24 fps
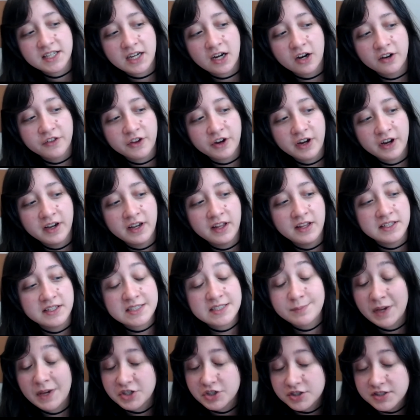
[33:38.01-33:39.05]
are there any
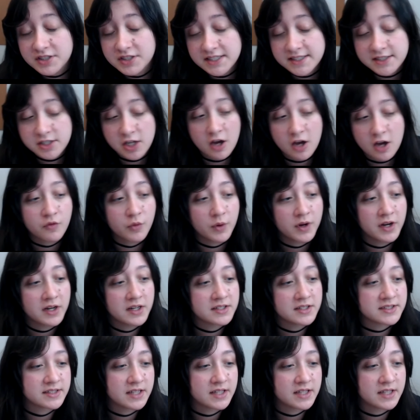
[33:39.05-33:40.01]
specialty softwares